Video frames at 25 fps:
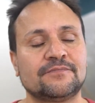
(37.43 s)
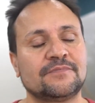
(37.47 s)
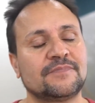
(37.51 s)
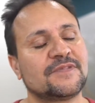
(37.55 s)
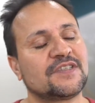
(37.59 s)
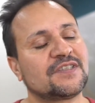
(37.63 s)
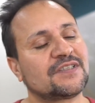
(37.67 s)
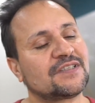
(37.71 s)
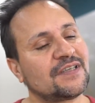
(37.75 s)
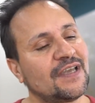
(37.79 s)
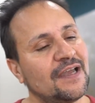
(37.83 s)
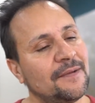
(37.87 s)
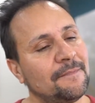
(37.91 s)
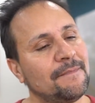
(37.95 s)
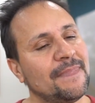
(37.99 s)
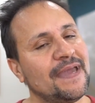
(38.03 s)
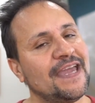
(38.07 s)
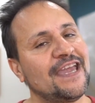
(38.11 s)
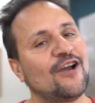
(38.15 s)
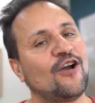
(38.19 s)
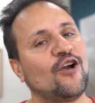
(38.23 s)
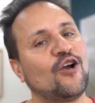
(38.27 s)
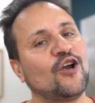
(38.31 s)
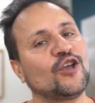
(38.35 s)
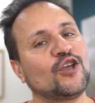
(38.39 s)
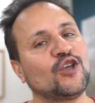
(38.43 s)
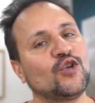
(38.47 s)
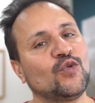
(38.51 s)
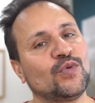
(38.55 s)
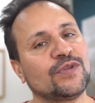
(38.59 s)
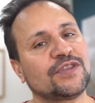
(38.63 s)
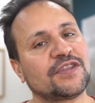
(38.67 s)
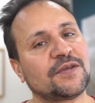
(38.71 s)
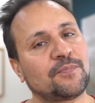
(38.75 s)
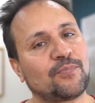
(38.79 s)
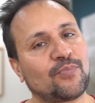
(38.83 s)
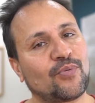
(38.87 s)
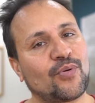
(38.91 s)
Some may argue
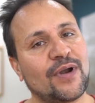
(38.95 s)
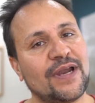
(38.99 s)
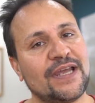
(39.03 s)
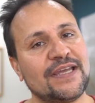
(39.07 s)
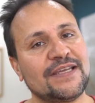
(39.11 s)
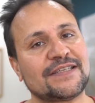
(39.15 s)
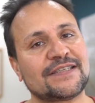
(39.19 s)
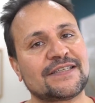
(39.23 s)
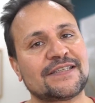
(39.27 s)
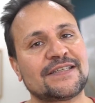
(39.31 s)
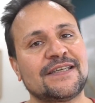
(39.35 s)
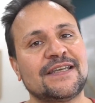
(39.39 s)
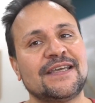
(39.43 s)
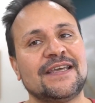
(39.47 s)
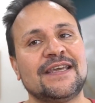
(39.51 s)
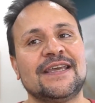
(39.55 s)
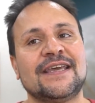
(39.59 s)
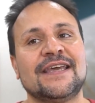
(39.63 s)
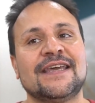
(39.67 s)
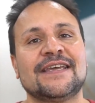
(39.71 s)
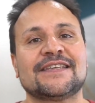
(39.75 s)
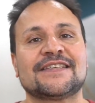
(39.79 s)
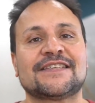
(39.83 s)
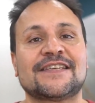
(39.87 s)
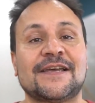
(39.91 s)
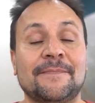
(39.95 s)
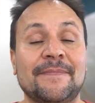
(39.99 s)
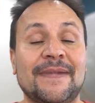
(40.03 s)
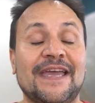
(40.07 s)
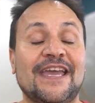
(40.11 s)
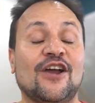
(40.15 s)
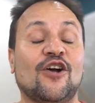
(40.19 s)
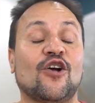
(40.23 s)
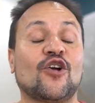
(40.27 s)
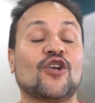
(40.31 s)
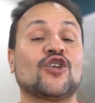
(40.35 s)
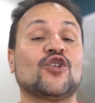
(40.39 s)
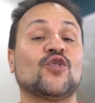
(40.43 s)
with the price, some
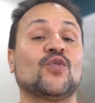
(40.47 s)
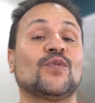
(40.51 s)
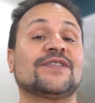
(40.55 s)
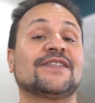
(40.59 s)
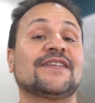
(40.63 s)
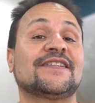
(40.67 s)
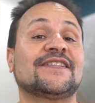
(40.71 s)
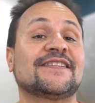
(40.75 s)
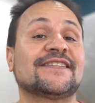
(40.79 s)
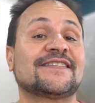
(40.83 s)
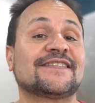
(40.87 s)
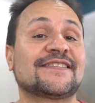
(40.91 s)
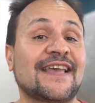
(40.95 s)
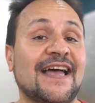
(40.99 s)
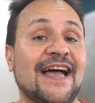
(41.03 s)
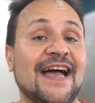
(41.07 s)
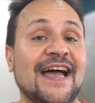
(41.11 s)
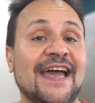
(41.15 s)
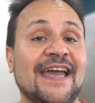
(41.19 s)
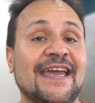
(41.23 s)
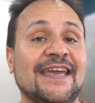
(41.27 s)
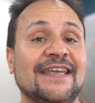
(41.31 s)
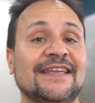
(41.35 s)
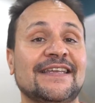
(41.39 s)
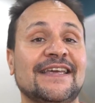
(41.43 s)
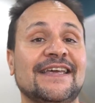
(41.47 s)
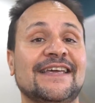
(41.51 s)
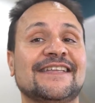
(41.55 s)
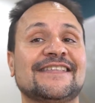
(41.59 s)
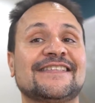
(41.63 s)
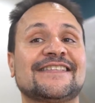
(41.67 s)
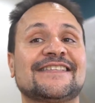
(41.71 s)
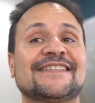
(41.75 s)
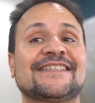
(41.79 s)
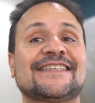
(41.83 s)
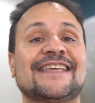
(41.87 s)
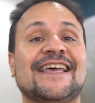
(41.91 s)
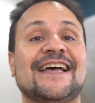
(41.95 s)
may argue with the design, and
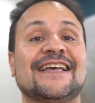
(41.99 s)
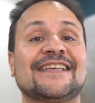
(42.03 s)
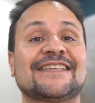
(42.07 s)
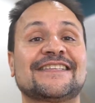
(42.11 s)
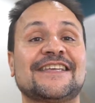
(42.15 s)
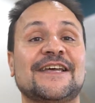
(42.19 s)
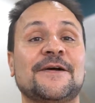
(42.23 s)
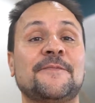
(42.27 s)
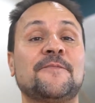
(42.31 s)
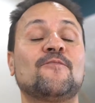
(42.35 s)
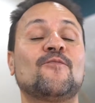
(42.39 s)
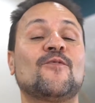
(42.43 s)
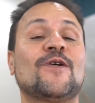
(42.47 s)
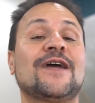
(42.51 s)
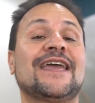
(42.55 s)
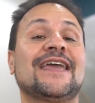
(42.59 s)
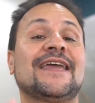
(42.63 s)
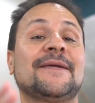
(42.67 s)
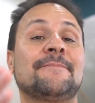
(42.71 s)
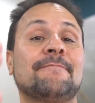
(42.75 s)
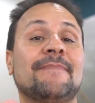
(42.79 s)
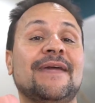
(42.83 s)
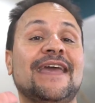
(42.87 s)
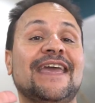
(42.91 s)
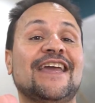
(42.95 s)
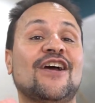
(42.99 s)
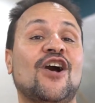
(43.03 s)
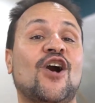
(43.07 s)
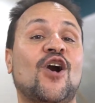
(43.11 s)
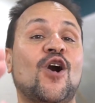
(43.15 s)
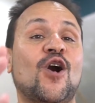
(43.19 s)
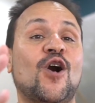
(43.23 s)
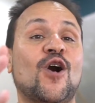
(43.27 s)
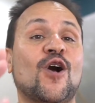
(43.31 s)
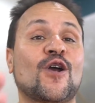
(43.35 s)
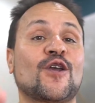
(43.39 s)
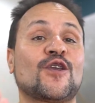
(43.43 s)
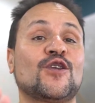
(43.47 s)
some may
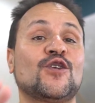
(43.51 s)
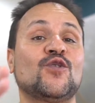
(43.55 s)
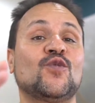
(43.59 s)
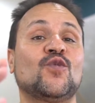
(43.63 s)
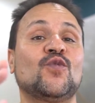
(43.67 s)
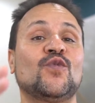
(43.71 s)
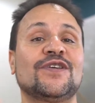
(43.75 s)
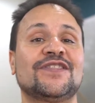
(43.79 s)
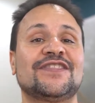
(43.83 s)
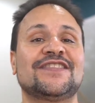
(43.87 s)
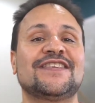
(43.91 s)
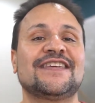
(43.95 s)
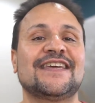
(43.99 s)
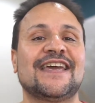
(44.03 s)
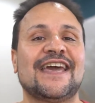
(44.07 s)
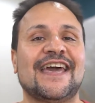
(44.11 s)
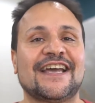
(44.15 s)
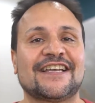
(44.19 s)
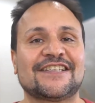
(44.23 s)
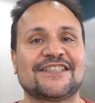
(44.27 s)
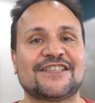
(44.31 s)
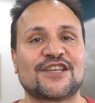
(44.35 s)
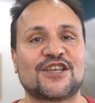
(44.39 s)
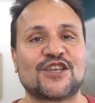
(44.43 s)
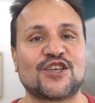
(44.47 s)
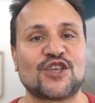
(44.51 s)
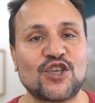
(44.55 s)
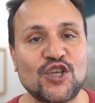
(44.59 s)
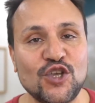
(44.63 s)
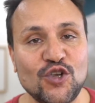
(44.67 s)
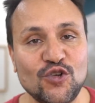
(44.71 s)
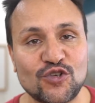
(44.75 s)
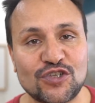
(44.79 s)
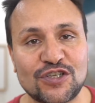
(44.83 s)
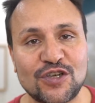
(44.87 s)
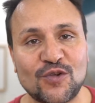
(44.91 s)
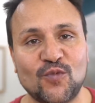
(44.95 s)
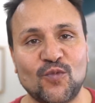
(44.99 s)
argue with the
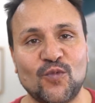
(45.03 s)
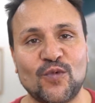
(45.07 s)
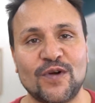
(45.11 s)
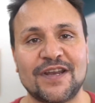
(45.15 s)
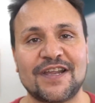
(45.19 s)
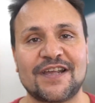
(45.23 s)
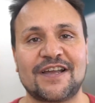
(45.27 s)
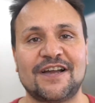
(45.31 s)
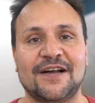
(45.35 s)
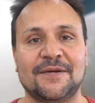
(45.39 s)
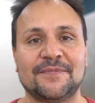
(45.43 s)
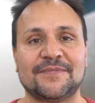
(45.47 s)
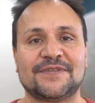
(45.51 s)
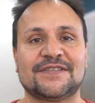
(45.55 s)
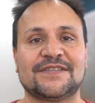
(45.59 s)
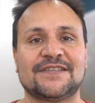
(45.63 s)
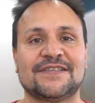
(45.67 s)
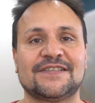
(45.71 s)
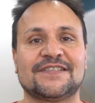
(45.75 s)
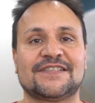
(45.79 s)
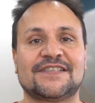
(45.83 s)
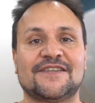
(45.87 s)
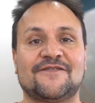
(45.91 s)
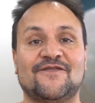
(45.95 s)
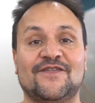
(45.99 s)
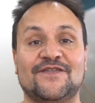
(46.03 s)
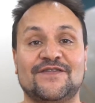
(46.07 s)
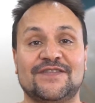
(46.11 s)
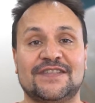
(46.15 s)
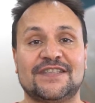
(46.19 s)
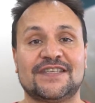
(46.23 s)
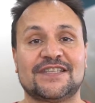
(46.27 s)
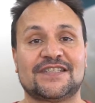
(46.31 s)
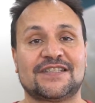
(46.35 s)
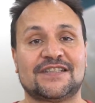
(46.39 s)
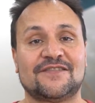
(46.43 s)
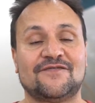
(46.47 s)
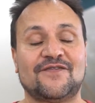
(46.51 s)
execution when it comes to
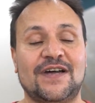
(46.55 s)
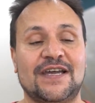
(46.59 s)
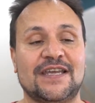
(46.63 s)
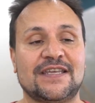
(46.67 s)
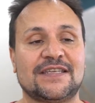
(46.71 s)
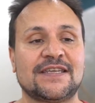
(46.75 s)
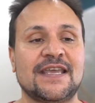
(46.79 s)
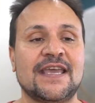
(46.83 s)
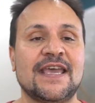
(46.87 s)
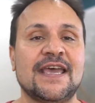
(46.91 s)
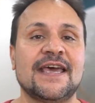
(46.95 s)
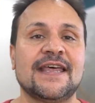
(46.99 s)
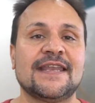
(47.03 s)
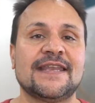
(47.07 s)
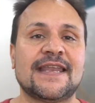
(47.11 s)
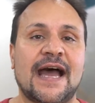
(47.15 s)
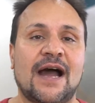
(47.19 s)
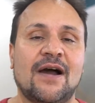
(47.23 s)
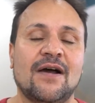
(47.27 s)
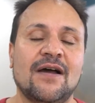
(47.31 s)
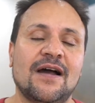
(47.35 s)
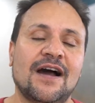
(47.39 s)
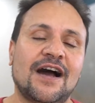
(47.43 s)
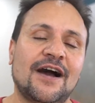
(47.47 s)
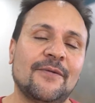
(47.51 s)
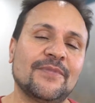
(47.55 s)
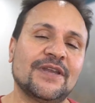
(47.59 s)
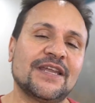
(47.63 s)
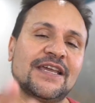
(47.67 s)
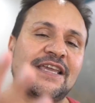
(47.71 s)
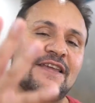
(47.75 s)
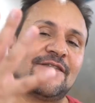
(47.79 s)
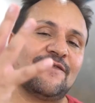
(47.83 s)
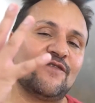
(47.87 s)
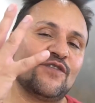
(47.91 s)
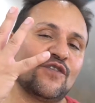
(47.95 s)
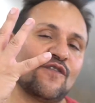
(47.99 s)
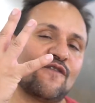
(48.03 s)
this device. Now, I'm gonna
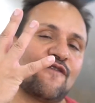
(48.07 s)
give you